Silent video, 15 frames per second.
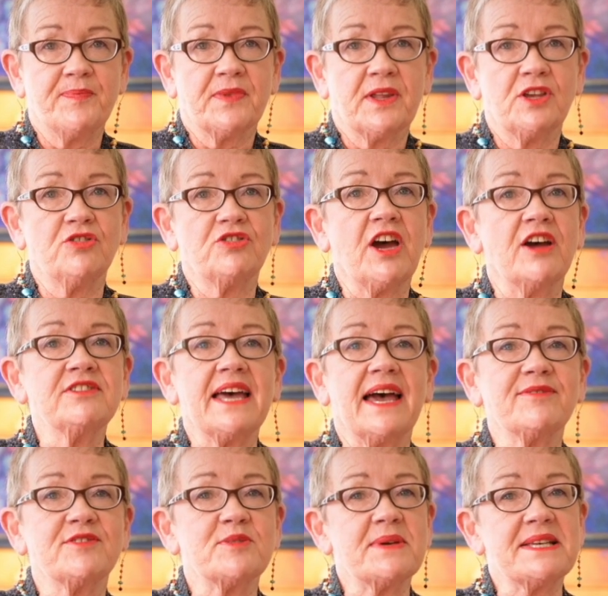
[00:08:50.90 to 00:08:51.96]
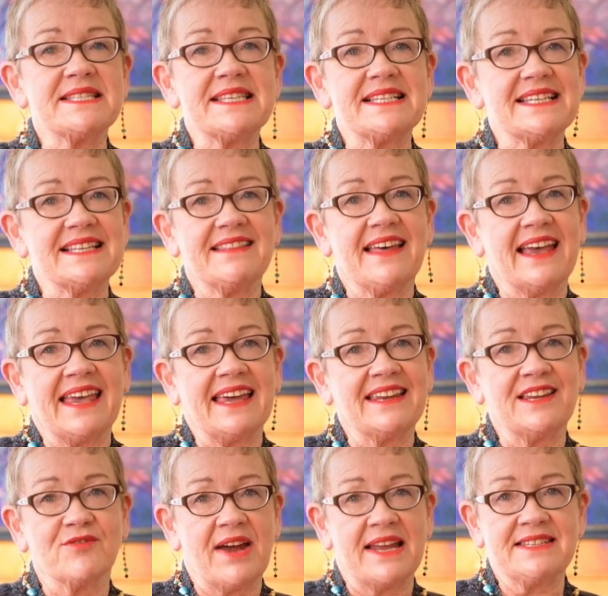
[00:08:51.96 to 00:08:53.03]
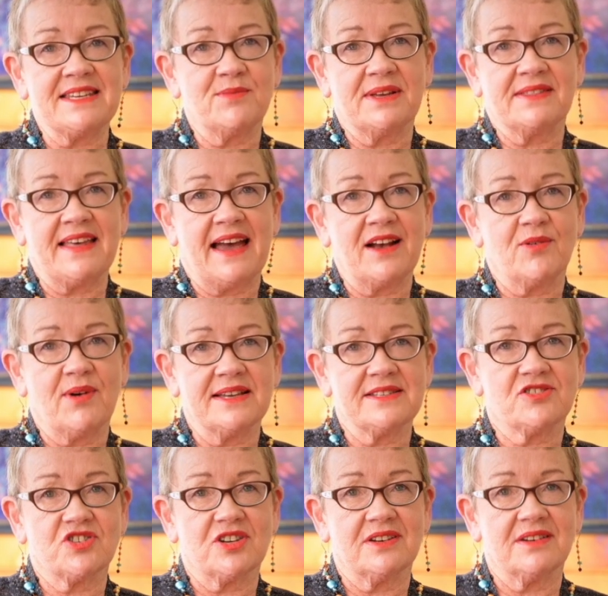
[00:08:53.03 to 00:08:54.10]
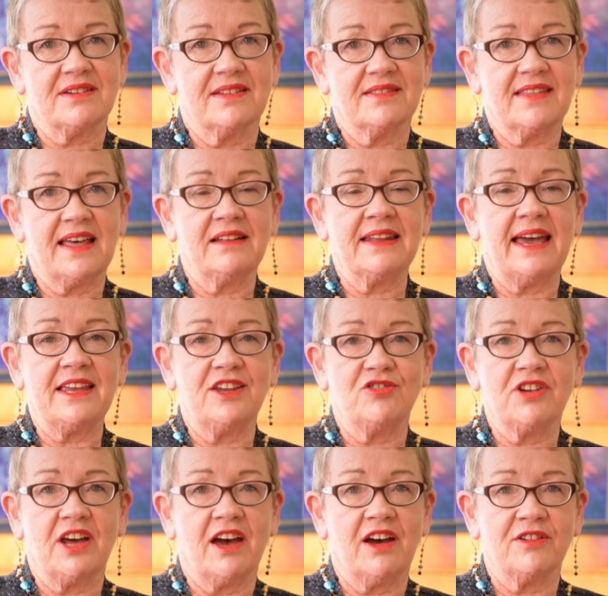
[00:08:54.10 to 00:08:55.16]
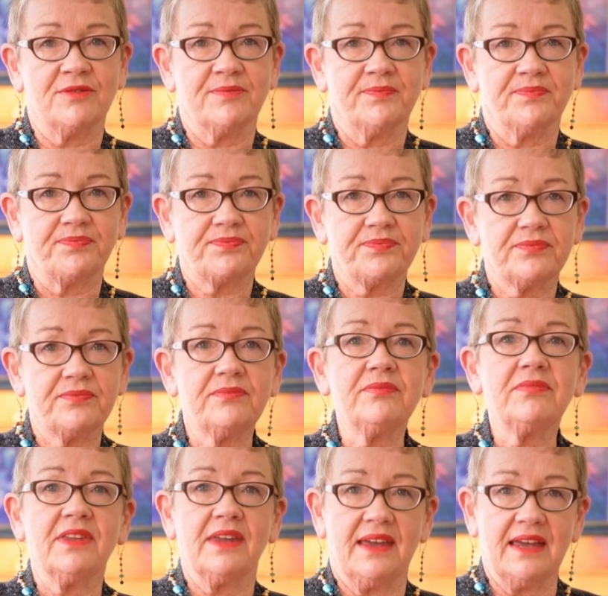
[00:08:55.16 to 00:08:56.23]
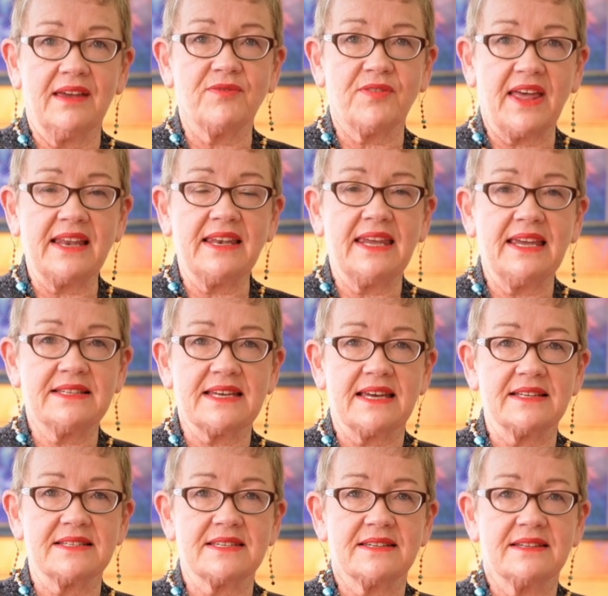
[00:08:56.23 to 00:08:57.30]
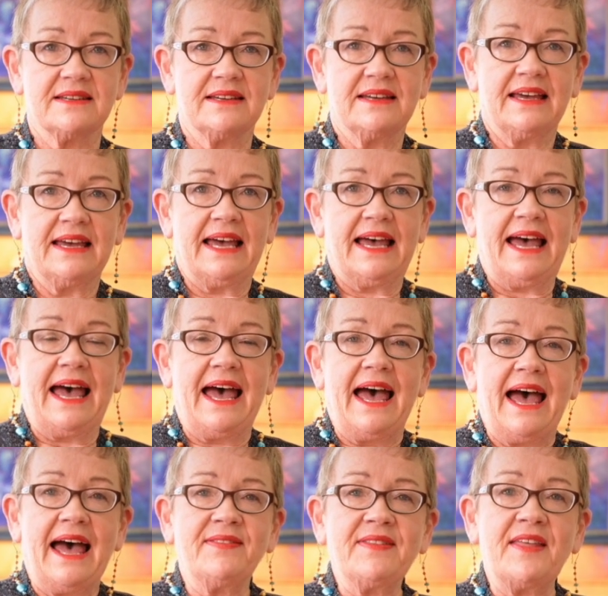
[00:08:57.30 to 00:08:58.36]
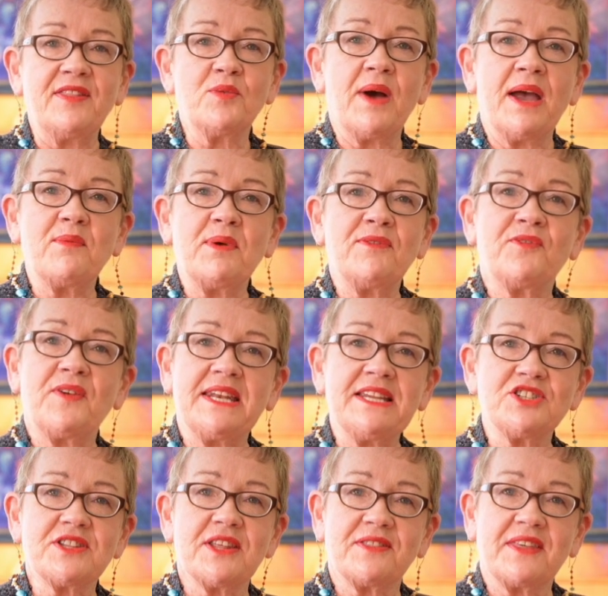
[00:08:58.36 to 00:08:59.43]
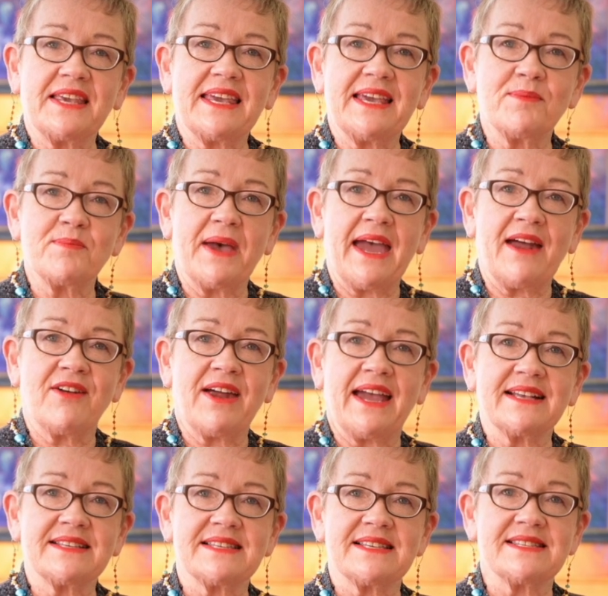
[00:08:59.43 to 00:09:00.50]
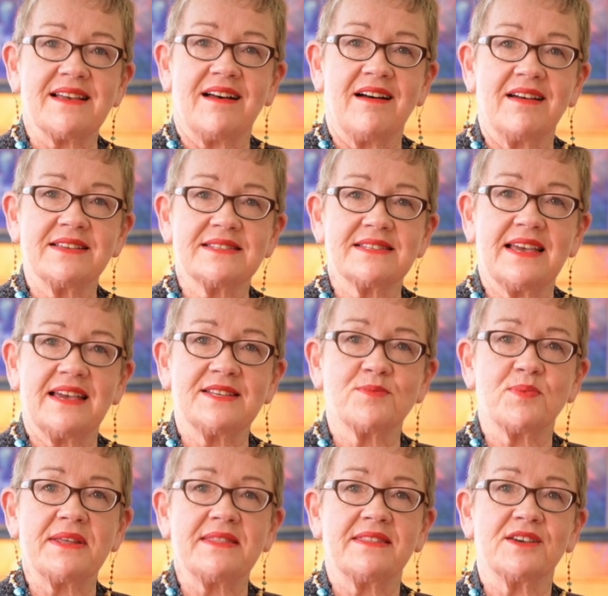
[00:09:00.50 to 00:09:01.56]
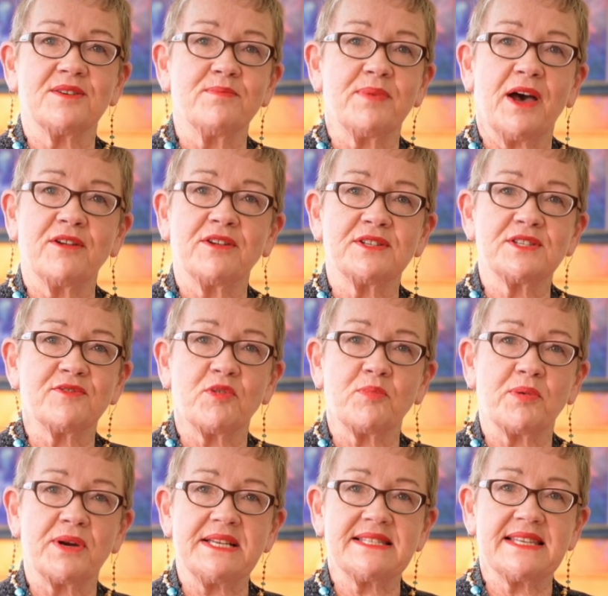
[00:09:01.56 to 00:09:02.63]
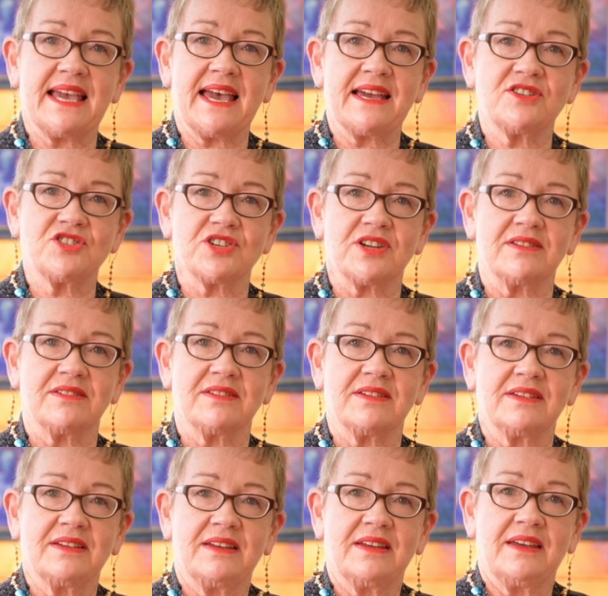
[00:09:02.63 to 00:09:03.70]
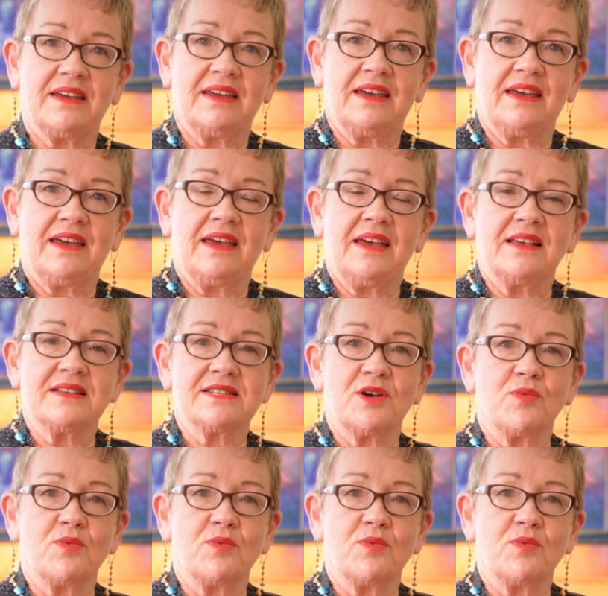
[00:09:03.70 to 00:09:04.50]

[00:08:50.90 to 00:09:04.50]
You don't have to be sitting there getting ready with that question. They'll let you know if they need it. And then the way we finish the thinking pair exercise is with the component of appreciation. So